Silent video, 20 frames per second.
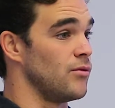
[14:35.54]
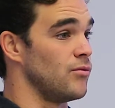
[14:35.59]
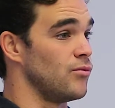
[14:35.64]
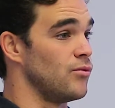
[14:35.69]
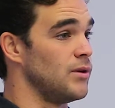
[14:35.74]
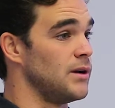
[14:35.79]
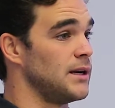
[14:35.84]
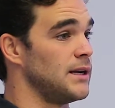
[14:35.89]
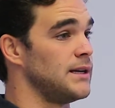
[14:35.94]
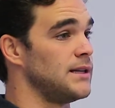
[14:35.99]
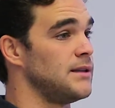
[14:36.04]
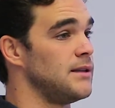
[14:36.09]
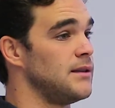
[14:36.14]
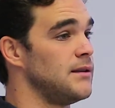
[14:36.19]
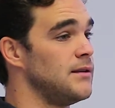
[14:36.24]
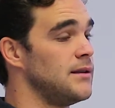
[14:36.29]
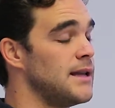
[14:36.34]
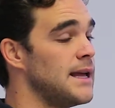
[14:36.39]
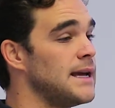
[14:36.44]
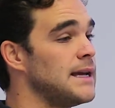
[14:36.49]
really
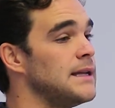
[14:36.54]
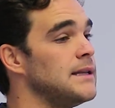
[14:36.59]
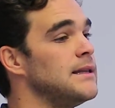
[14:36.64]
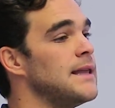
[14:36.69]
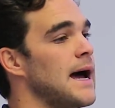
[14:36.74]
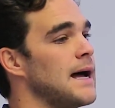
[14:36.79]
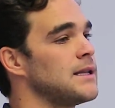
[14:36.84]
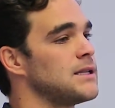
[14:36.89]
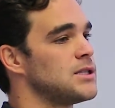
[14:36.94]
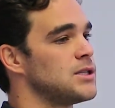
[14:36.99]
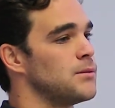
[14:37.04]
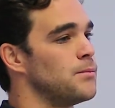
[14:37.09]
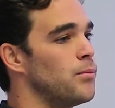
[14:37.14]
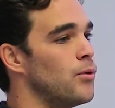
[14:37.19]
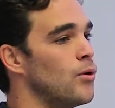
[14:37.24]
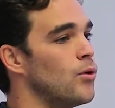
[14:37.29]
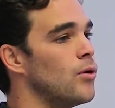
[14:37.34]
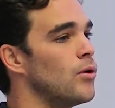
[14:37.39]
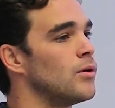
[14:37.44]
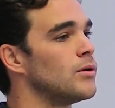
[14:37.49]
need that
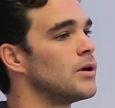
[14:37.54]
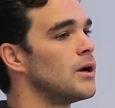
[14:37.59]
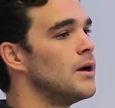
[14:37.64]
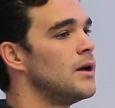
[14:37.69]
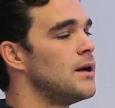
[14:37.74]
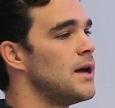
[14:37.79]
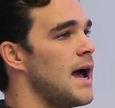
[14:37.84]
support,